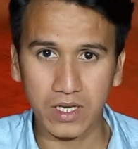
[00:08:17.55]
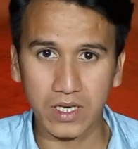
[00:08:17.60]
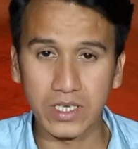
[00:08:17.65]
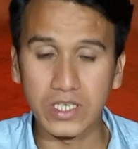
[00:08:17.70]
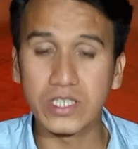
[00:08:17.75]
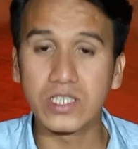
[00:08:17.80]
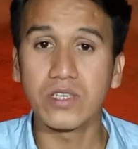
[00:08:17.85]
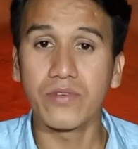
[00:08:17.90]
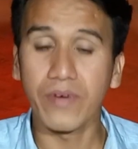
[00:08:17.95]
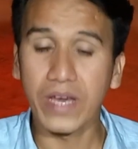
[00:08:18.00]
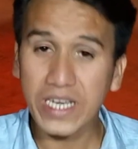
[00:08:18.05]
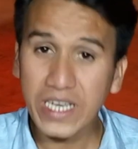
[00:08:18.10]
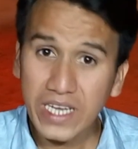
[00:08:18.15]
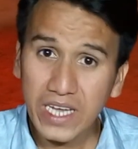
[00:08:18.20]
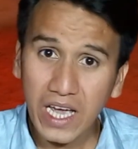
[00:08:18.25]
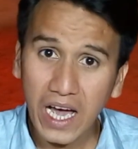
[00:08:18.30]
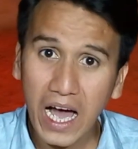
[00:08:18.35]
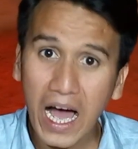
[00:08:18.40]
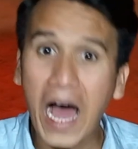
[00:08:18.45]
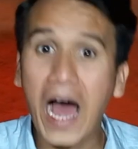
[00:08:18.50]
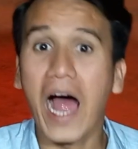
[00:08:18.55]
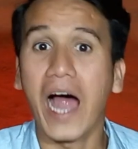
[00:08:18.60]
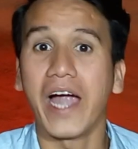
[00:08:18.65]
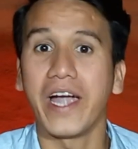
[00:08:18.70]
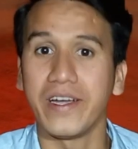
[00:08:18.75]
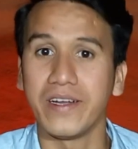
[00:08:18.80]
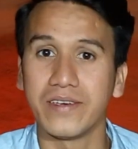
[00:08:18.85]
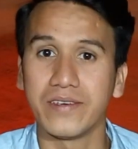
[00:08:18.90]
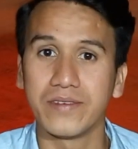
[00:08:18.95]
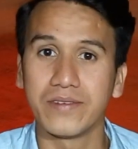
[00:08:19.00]
It's very
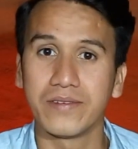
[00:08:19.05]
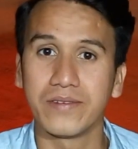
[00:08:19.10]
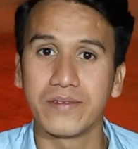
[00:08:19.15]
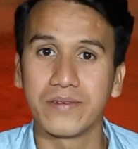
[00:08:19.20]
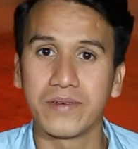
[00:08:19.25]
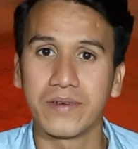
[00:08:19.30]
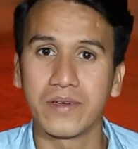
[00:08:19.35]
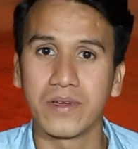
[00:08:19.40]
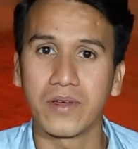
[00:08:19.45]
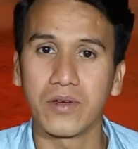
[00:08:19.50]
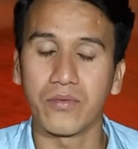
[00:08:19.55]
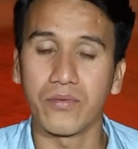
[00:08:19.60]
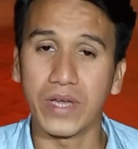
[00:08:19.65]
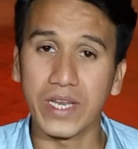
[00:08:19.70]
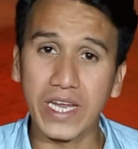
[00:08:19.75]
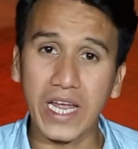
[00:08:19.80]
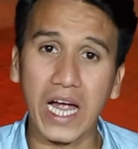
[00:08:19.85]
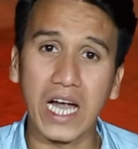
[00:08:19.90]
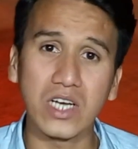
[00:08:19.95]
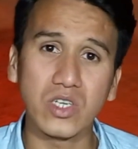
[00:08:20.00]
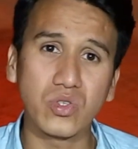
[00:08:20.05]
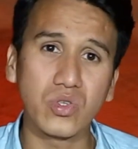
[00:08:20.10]
hard, very hard.